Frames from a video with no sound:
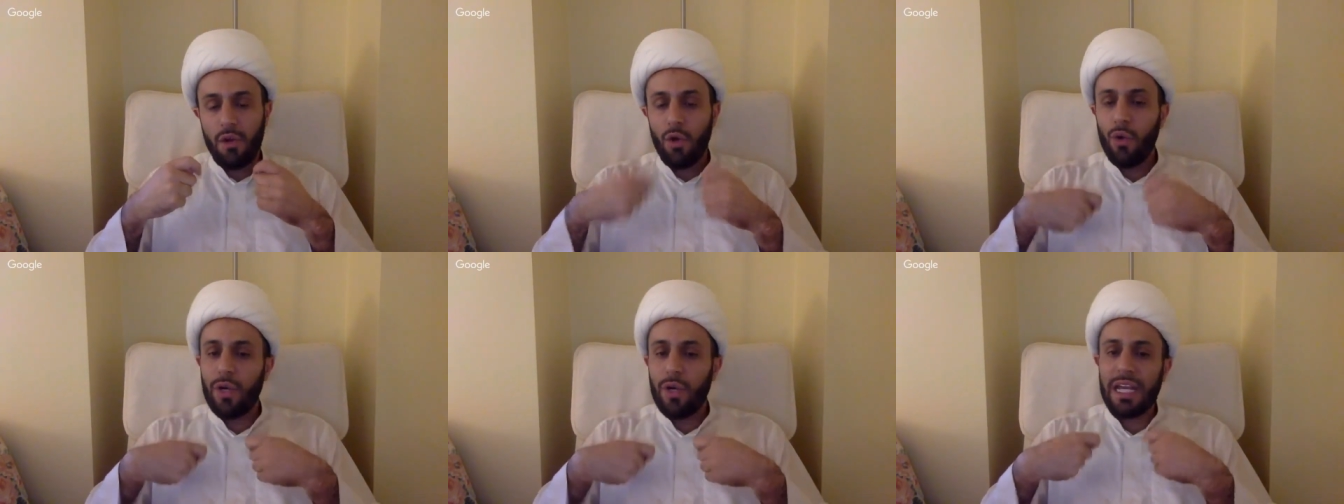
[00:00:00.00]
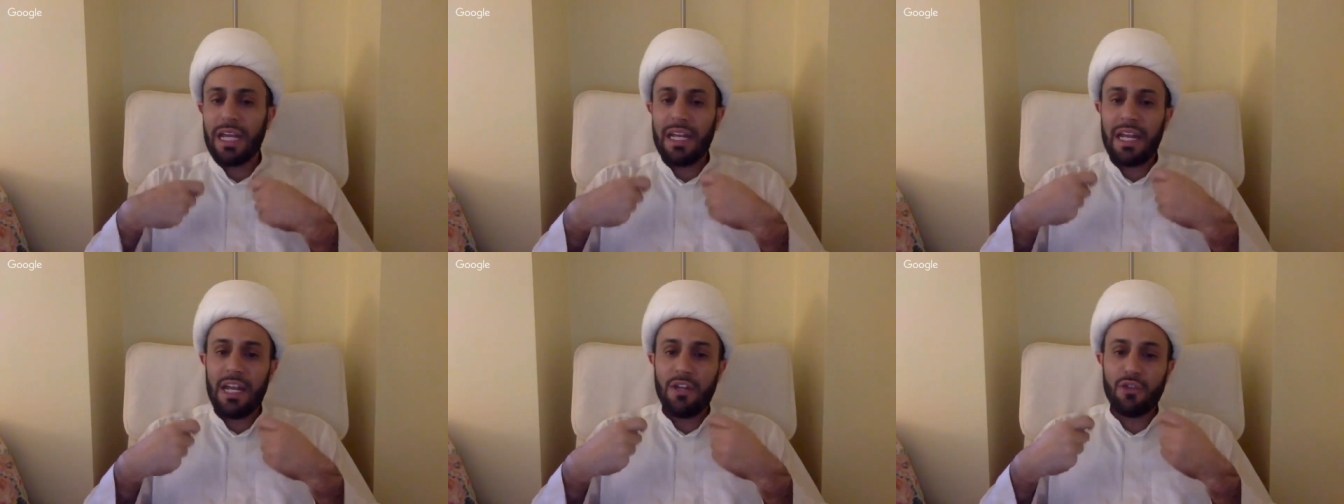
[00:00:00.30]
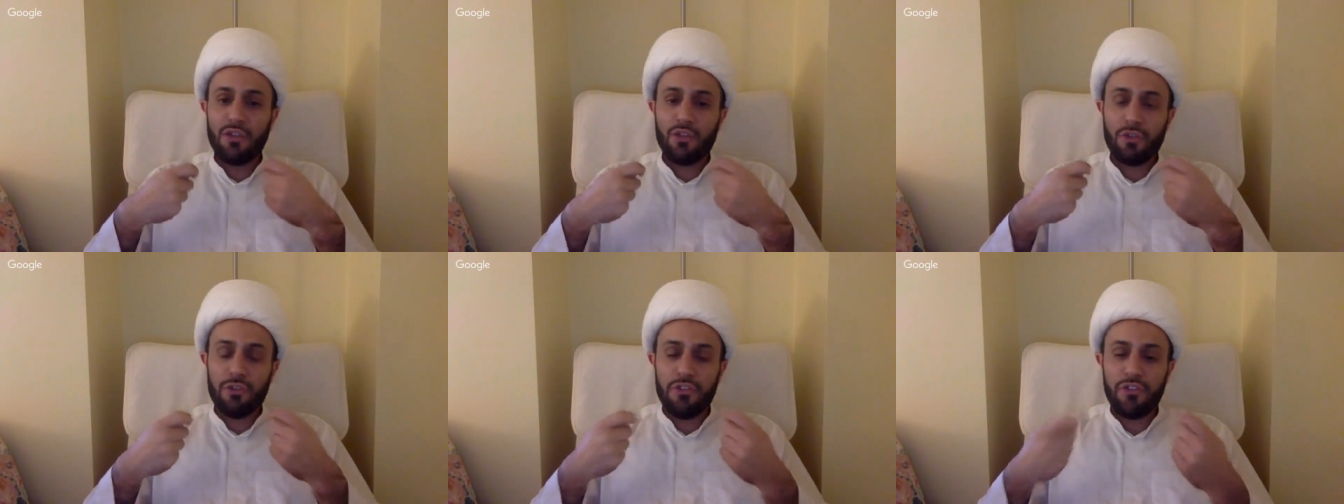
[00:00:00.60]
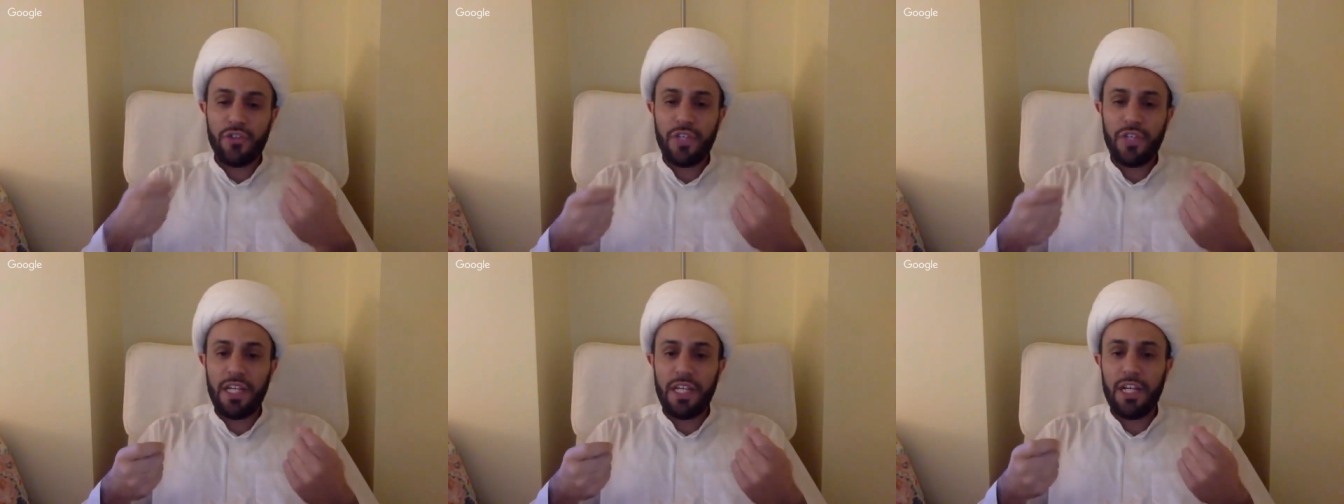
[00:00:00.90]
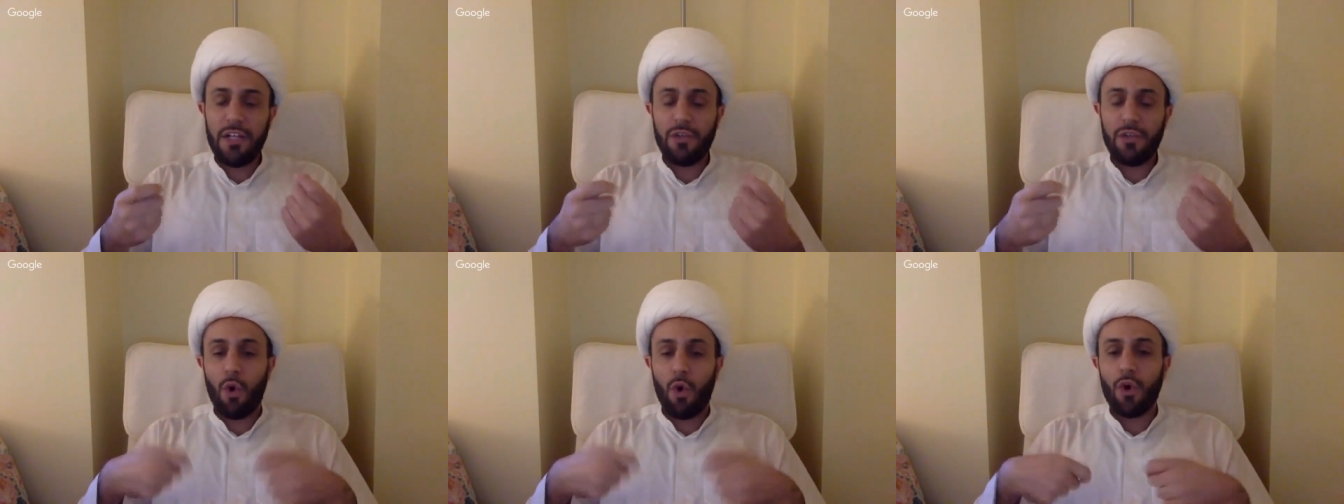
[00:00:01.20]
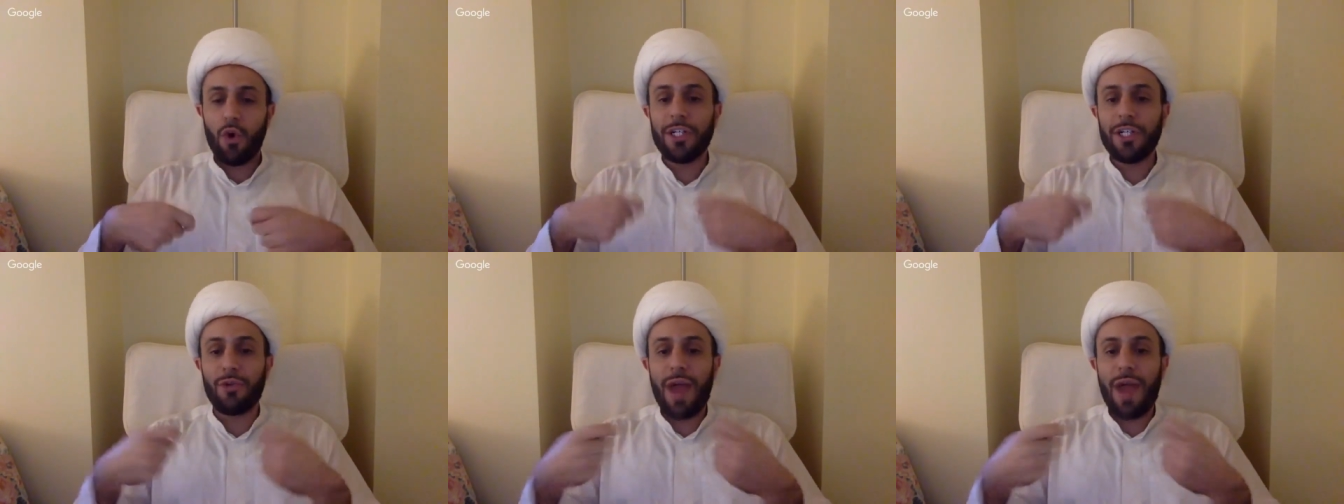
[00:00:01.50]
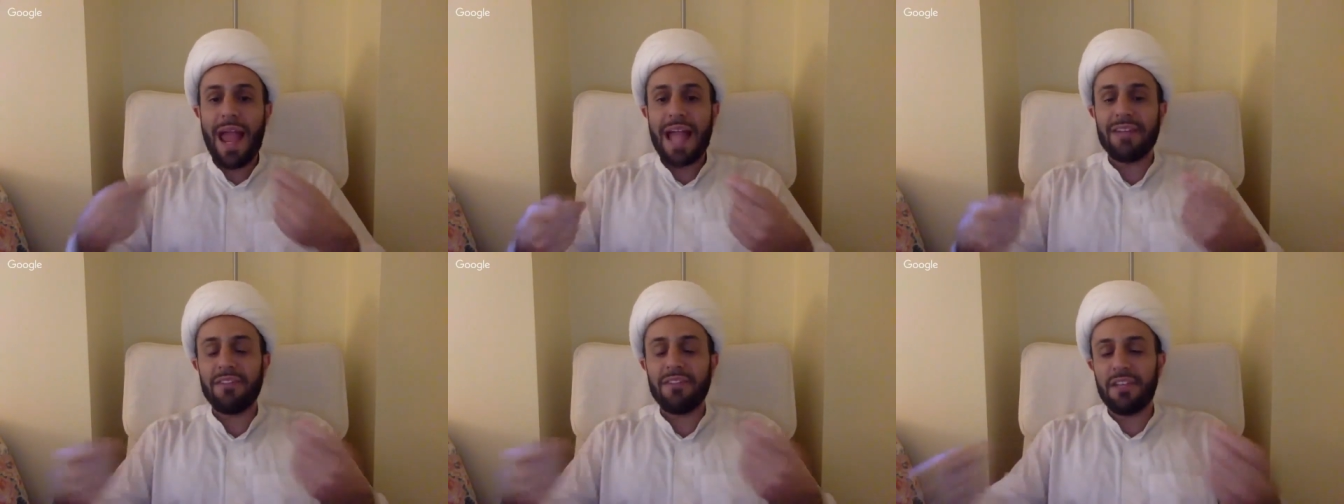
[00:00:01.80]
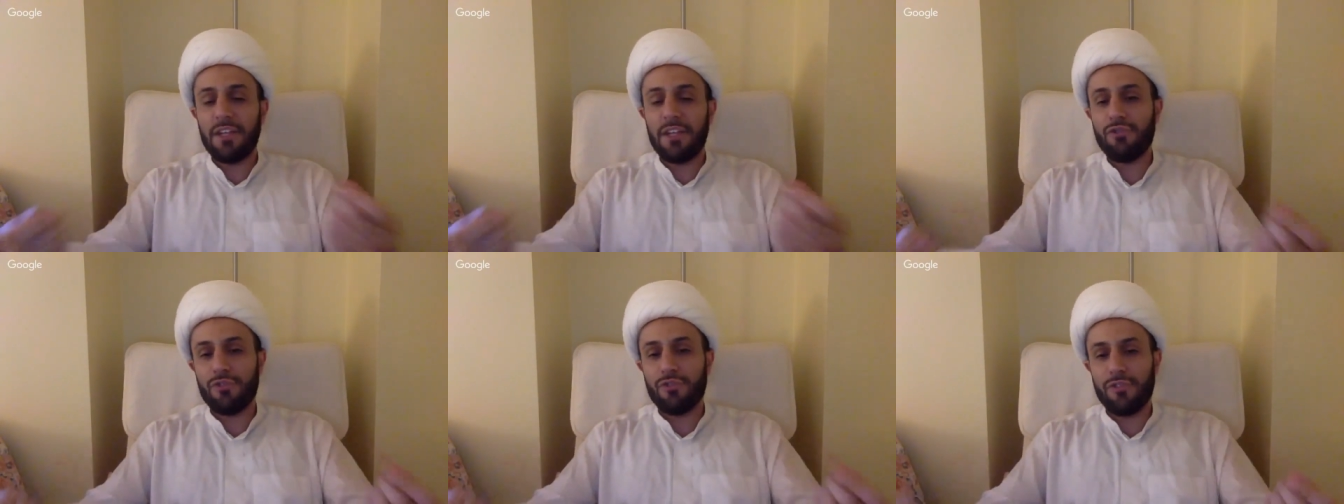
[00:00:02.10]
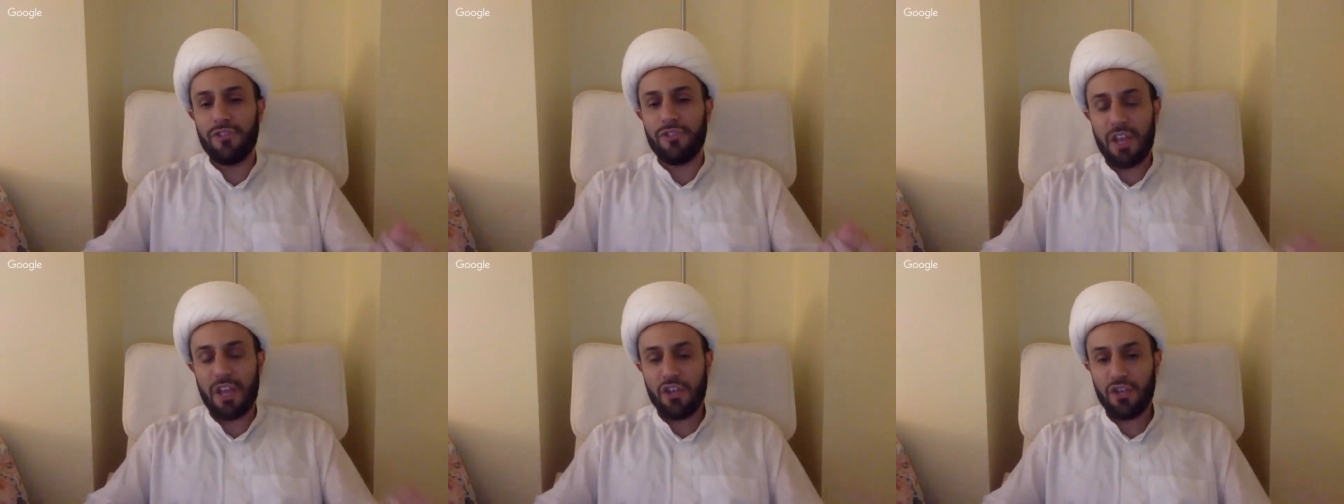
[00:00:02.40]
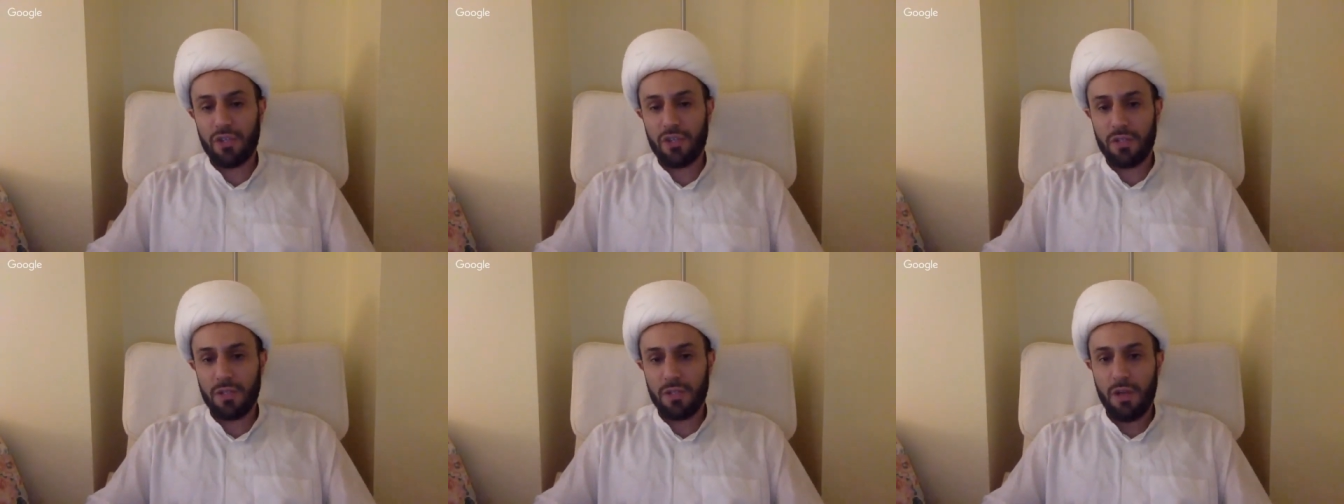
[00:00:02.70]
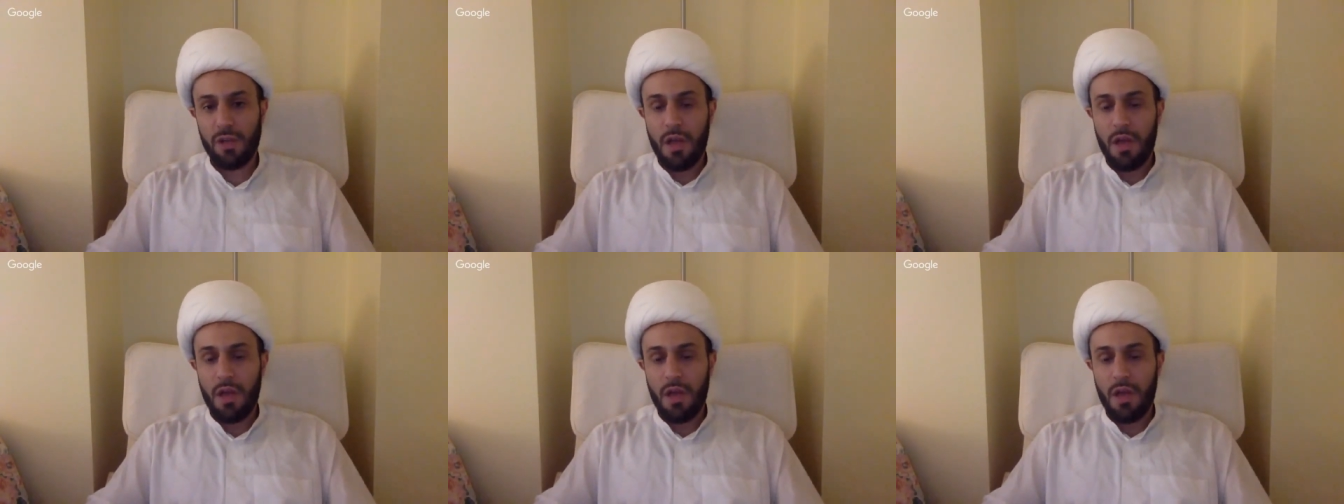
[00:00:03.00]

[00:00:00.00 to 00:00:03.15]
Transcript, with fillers: who can intercede or grant intercession.